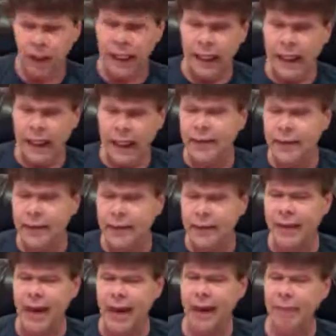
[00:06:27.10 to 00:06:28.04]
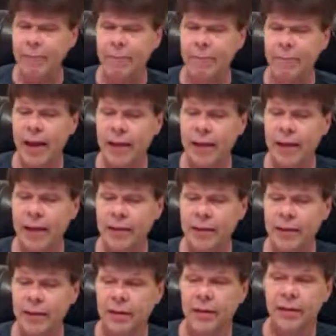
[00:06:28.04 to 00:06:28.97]
even if that meant
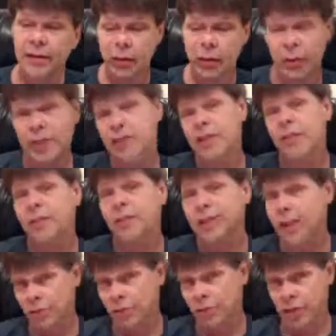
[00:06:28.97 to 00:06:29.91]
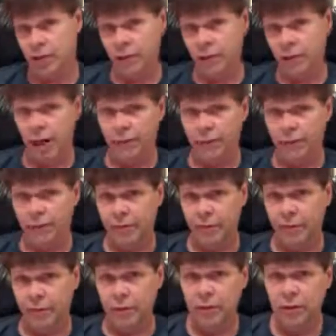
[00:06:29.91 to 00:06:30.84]
doing something that was
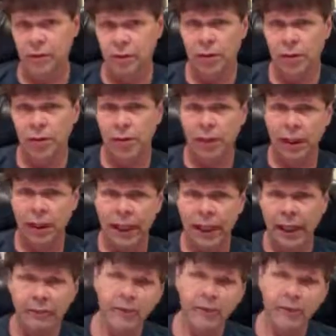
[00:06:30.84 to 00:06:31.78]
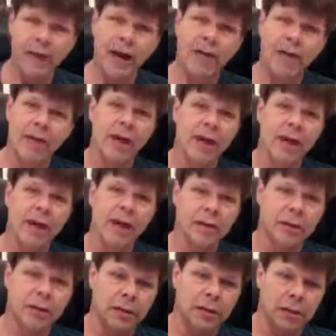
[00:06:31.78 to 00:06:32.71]
uncomfortable, even if that meant
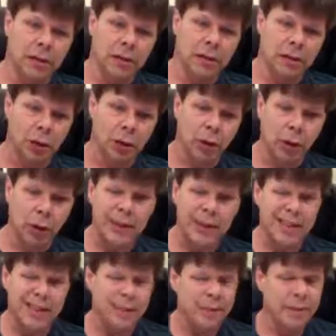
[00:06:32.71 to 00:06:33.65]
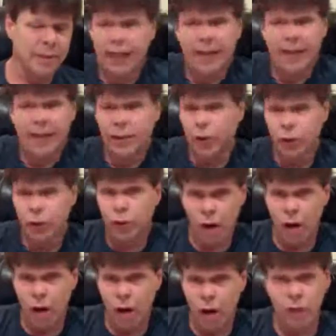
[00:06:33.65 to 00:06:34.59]
learning something I didn't
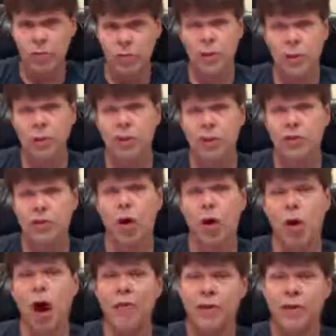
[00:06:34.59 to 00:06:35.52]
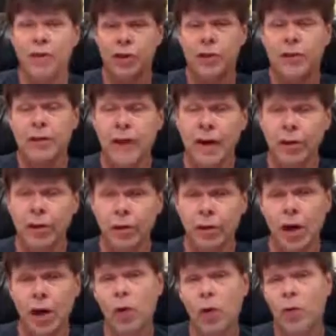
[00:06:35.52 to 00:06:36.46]
know. So obviously, if I don't
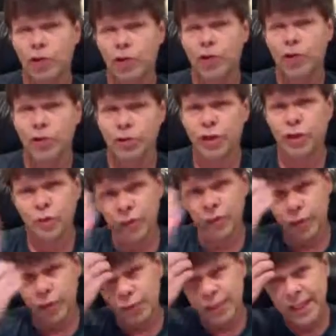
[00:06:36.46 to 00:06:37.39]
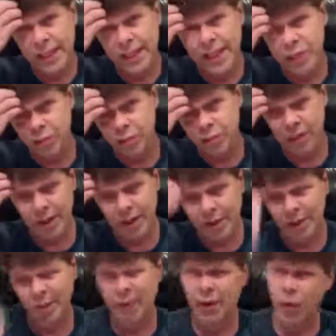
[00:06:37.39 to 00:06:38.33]
know what you do and you teach me, I'm
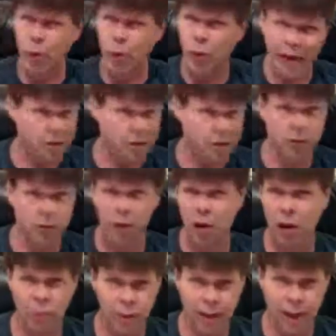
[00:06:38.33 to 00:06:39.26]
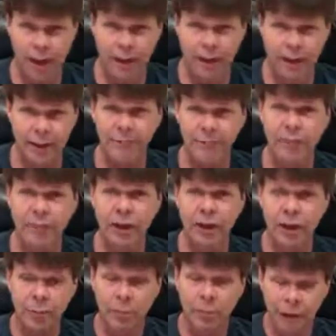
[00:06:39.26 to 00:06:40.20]
going to be way slower at it.
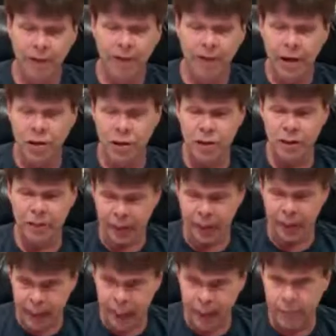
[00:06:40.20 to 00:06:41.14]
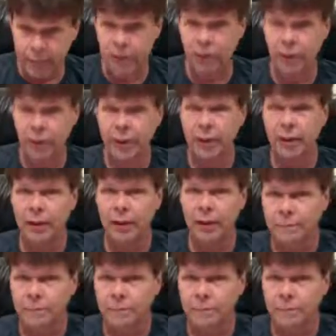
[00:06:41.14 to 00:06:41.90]
Mm-hmm. But eventually, if I keep doing it,